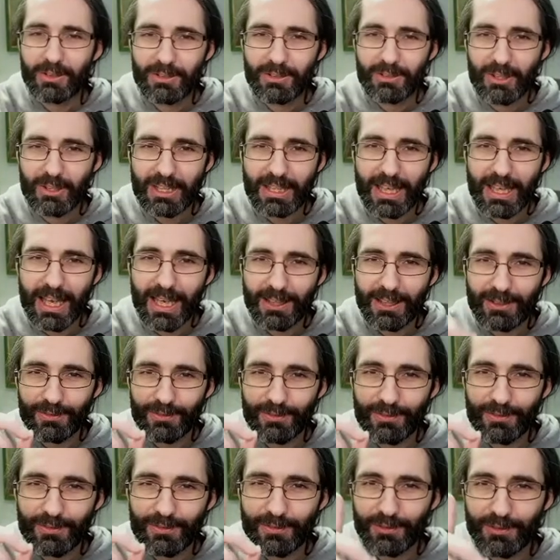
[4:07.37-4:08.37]
So thanks
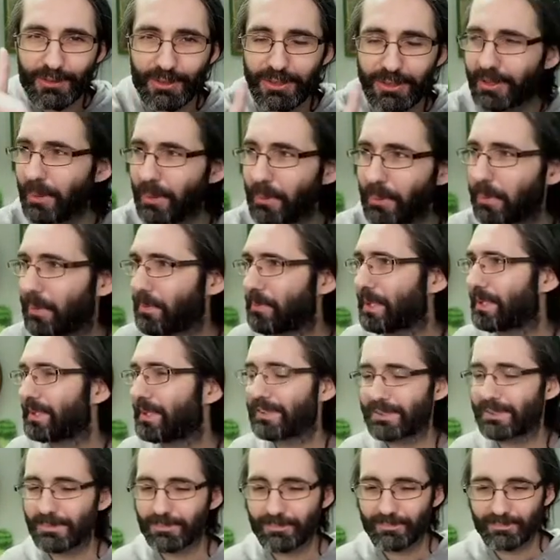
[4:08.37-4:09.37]
for the
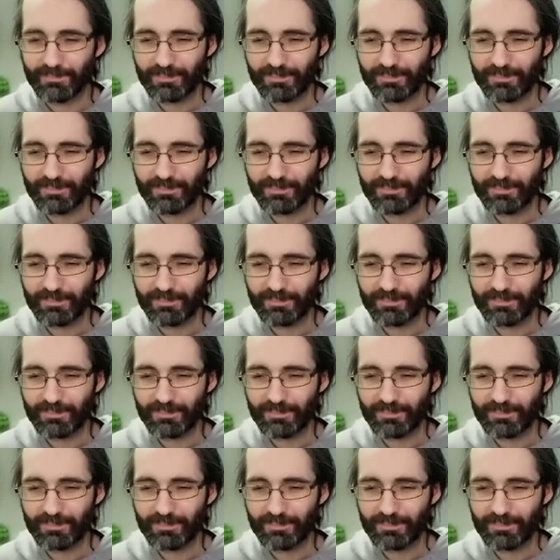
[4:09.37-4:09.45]
compliment.